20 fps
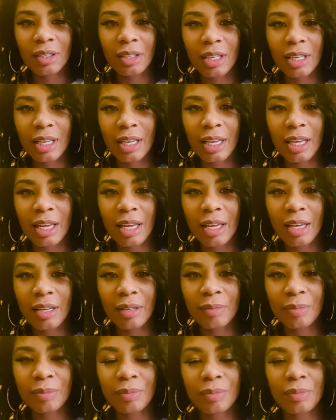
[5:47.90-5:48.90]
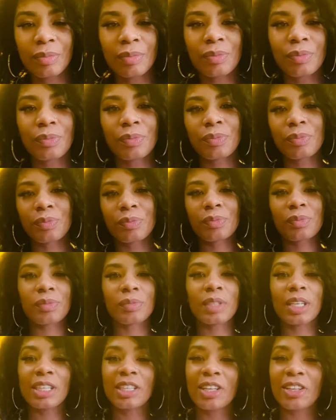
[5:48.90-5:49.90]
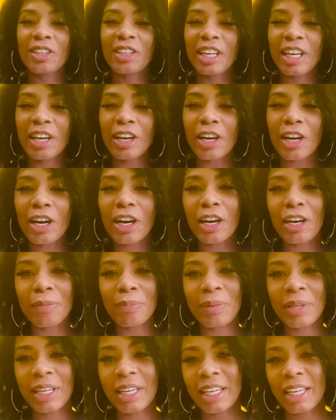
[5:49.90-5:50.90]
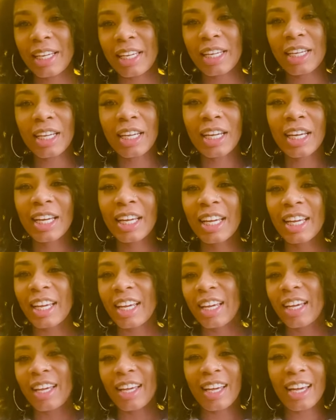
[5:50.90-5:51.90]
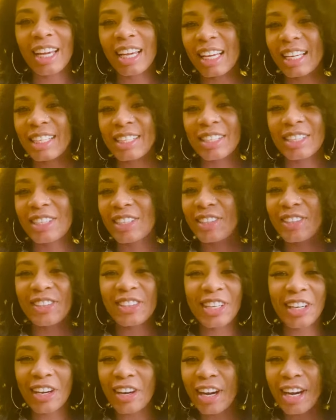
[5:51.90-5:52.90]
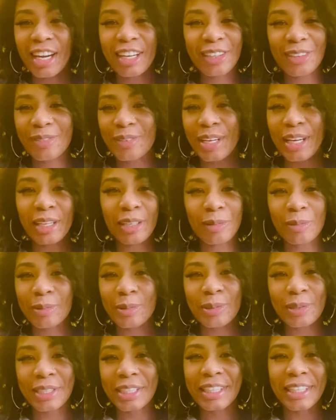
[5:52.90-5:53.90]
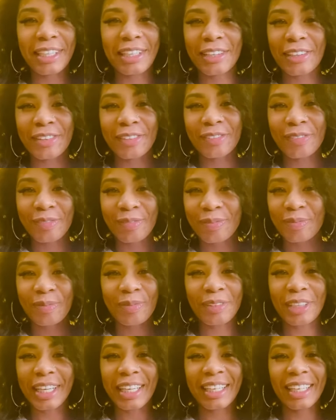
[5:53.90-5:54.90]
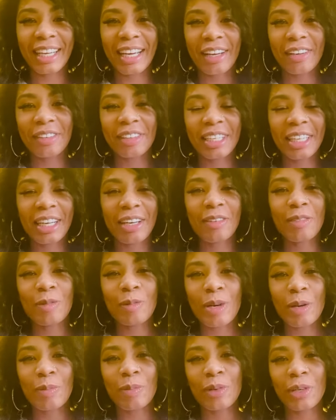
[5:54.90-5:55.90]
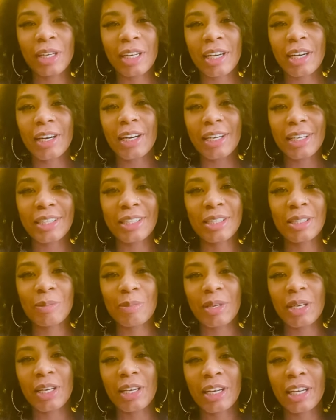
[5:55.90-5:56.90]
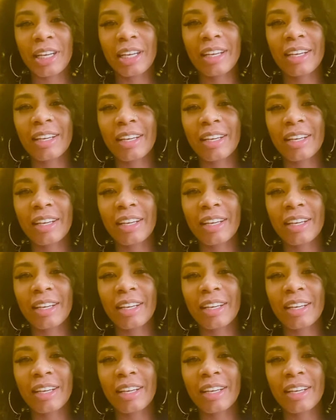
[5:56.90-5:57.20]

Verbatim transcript: Okay. So they are being as though they're unavailable to you right now. Can I have one more card, Spirit?